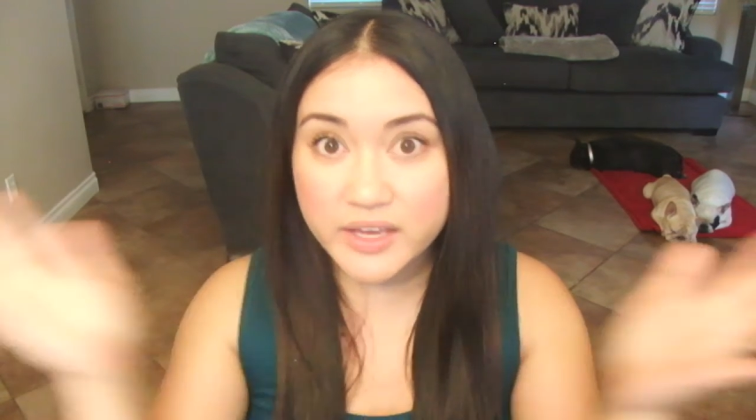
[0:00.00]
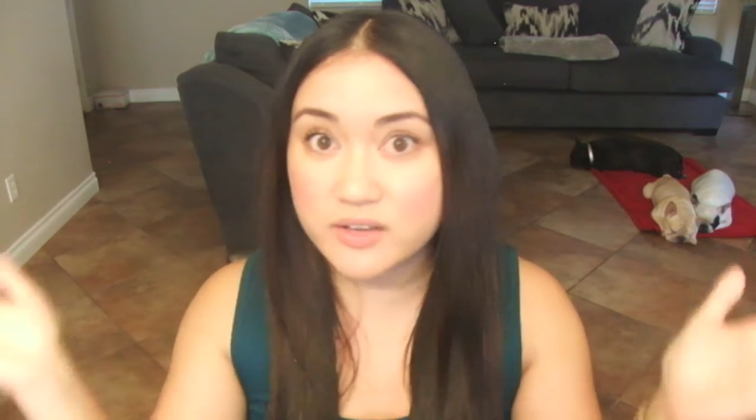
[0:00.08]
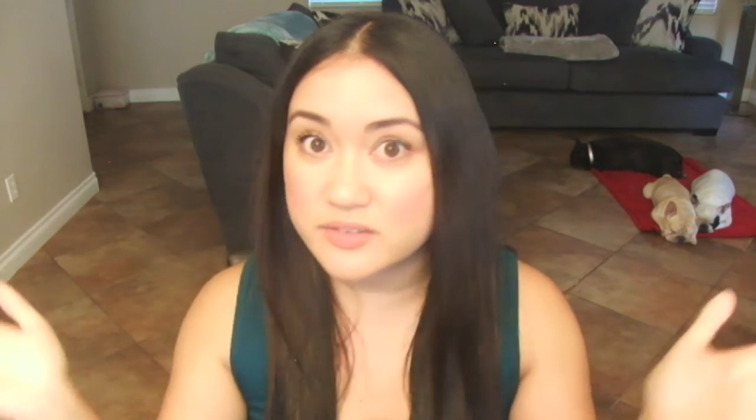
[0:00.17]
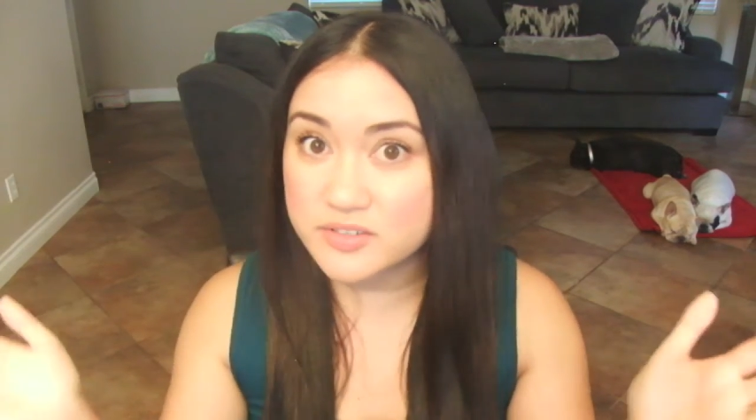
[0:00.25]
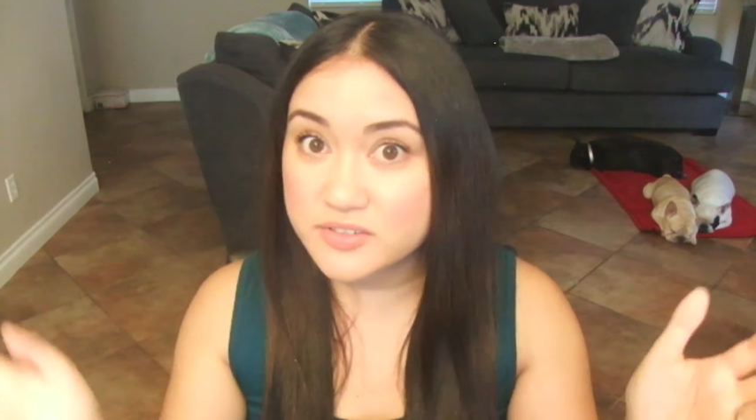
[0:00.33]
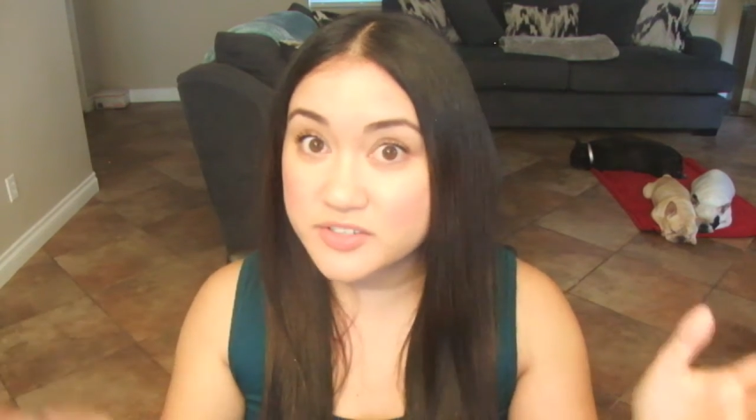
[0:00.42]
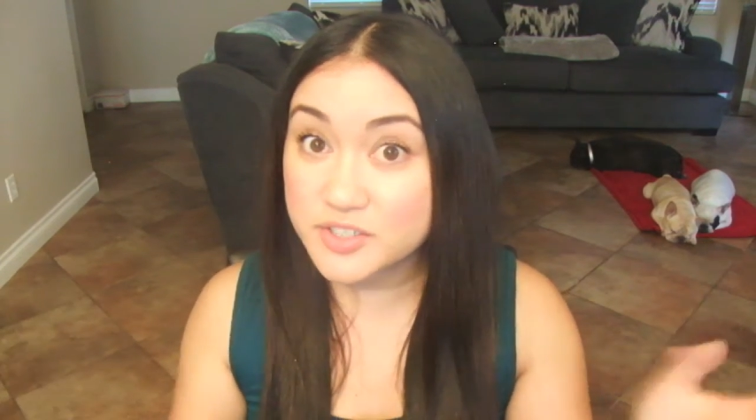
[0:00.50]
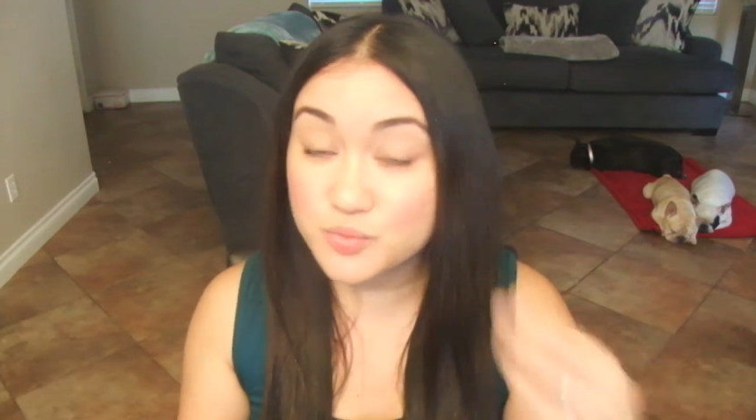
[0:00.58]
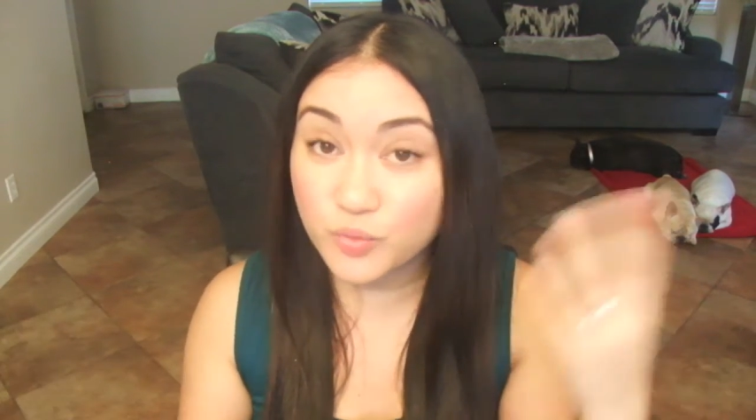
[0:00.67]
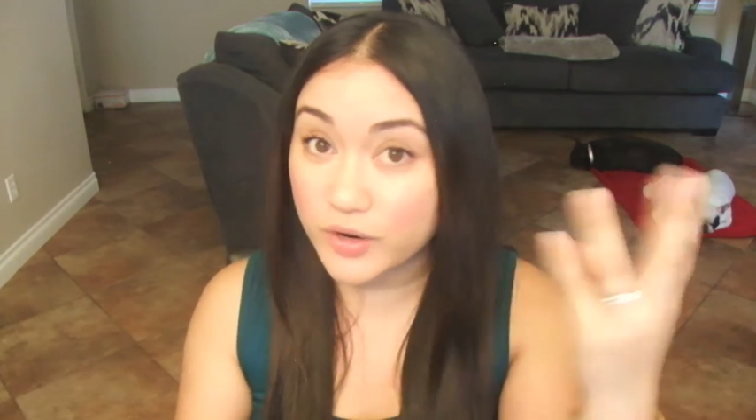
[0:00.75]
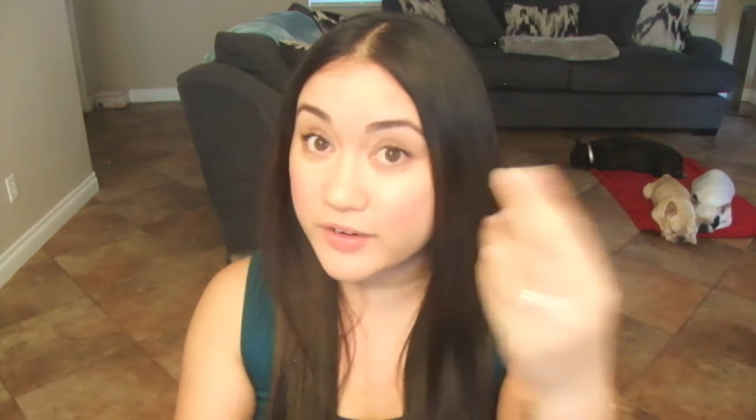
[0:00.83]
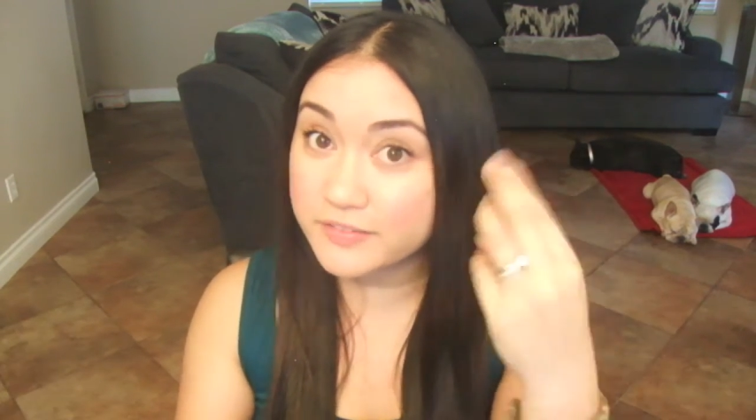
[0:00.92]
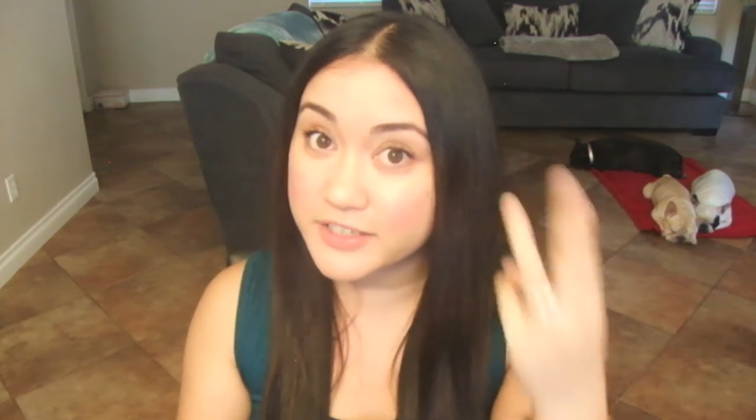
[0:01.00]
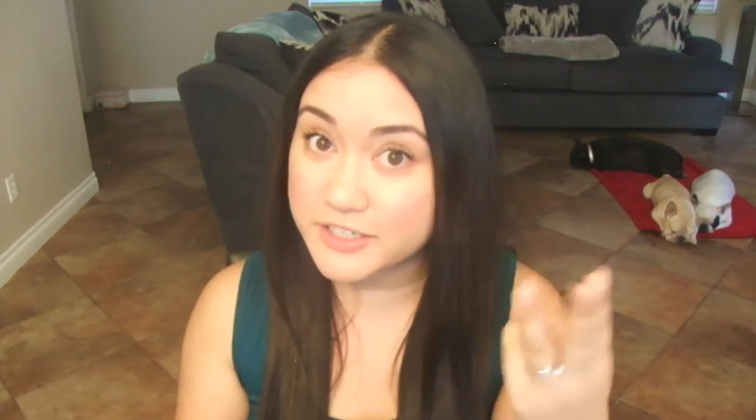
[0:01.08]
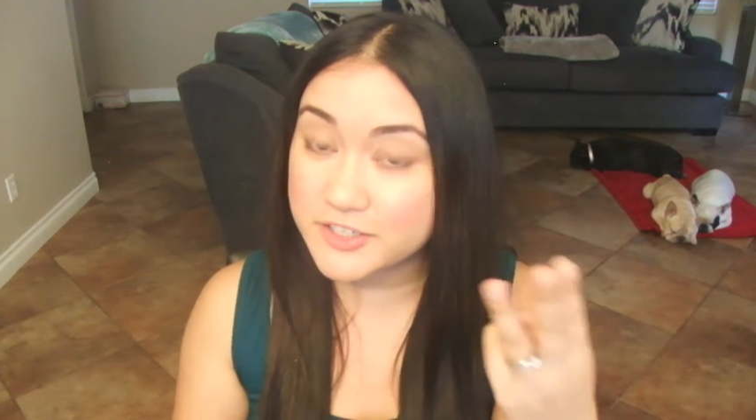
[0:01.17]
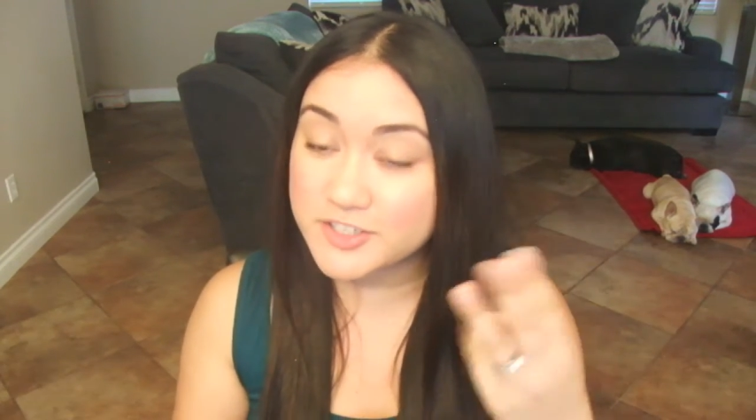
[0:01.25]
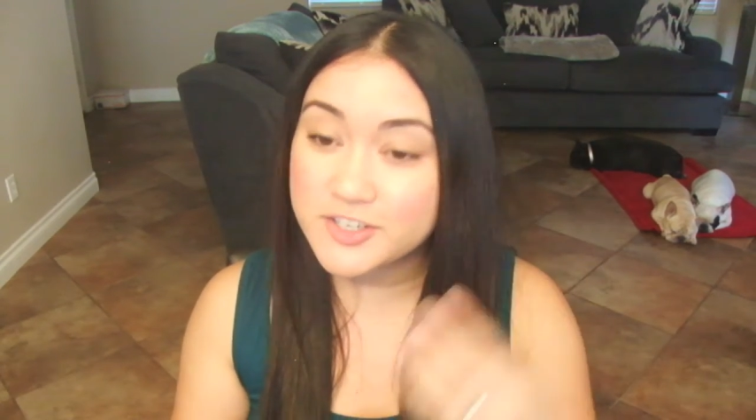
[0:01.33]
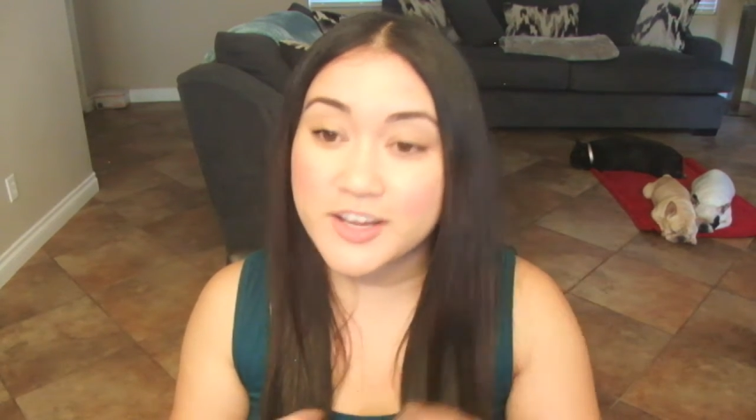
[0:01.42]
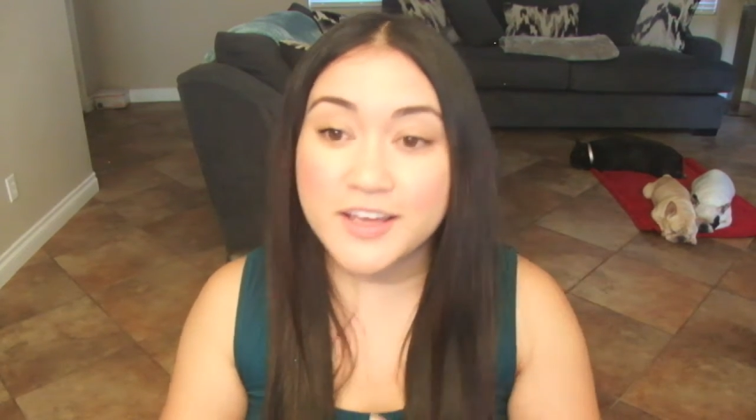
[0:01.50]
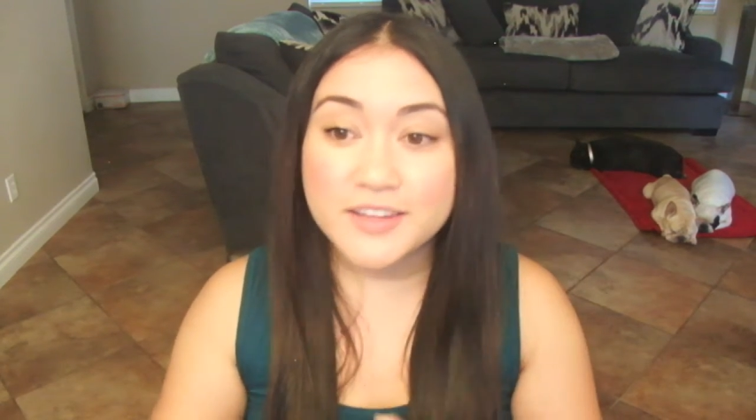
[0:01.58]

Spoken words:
else, just 1 of each.